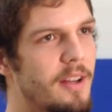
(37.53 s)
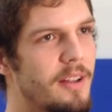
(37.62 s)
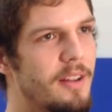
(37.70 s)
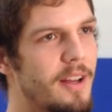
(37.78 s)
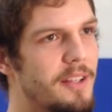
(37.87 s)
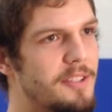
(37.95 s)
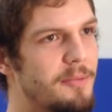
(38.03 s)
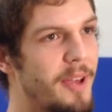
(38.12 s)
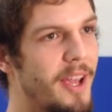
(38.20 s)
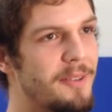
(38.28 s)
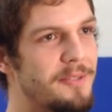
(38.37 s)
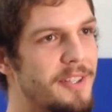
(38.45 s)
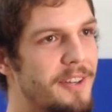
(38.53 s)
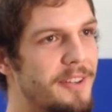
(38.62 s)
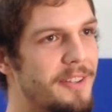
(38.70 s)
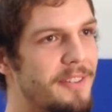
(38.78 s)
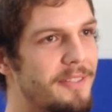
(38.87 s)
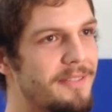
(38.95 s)
lost some games there
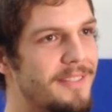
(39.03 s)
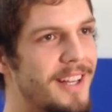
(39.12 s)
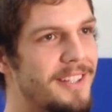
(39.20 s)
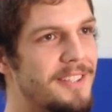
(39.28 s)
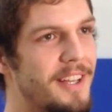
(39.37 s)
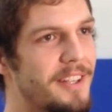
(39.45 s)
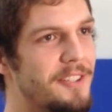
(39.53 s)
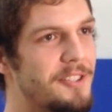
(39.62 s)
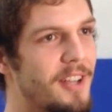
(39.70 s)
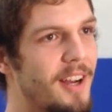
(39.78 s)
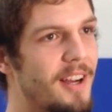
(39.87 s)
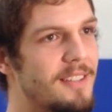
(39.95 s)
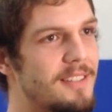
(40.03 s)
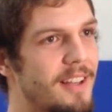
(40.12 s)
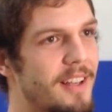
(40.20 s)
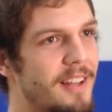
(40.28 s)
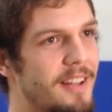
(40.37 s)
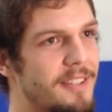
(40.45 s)
on last second shots,
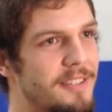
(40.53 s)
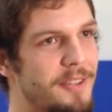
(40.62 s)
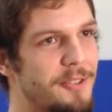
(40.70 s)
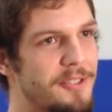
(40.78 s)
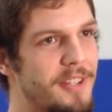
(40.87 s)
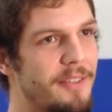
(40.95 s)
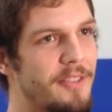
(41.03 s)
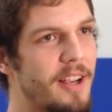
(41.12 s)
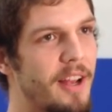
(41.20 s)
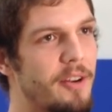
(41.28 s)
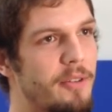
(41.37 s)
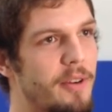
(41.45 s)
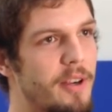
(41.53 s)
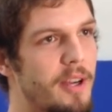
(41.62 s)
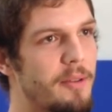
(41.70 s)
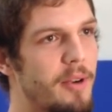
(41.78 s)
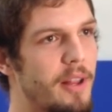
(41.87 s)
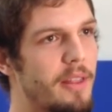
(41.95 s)
and it was tough to kind of
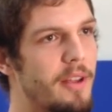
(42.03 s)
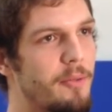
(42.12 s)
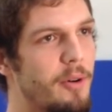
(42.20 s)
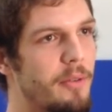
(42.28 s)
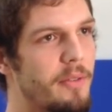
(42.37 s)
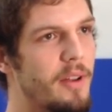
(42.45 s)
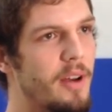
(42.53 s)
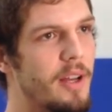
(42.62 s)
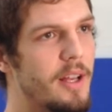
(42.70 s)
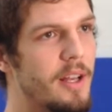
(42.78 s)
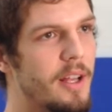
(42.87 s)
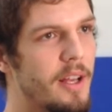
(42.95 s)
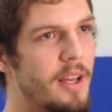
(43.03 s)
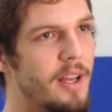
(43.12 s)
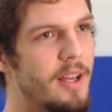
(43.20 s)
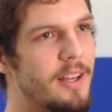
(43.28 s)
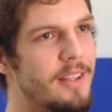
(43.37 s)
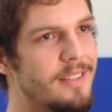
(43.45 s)
overcome. But I think what we've done
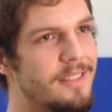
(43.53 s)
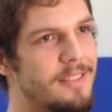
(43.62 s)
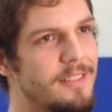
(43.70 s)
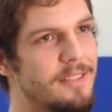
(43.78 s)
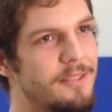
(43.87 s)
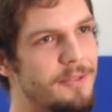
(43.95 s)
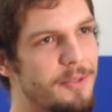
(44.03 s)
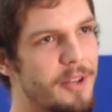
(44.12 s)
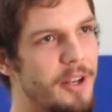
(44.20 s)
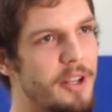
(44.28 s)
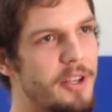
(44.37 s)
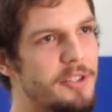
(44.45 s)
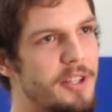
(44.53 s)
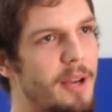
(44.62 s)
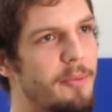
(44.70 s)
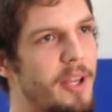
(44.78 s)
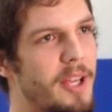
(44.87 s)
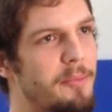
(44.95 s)
is we've done a good
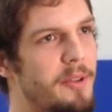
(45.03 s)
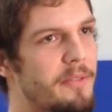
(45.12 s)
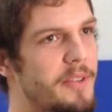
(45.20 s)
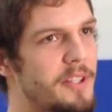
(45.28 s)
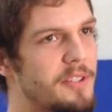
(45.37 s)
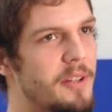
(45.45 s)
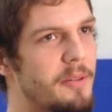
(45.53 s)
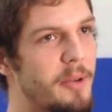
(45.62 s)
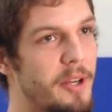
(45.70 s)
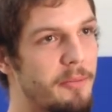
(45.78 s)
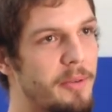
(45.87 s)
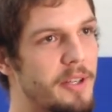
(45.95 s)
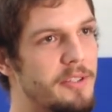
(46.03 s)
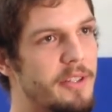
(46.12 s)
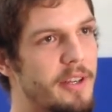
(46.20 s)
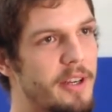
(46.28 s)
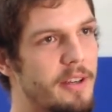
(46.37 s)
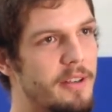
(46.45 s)
job of keeping the vision of the bigger picture
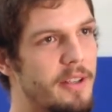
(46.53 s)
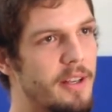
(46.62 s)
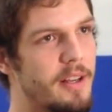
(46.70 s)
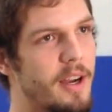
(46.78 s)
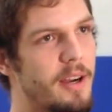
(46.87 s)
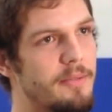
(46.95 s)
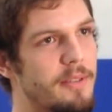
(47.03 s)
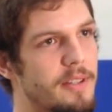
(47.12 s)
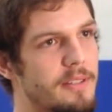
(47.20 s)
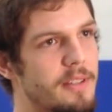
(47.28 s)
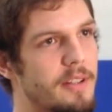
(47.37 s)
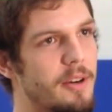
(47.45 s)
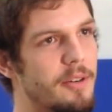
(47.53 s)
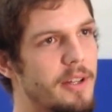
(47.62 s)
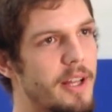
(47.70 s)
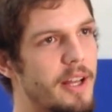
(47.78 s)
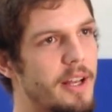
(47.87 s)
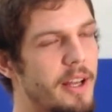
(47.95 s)
here in conference and knowing
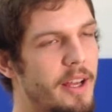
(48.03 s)
that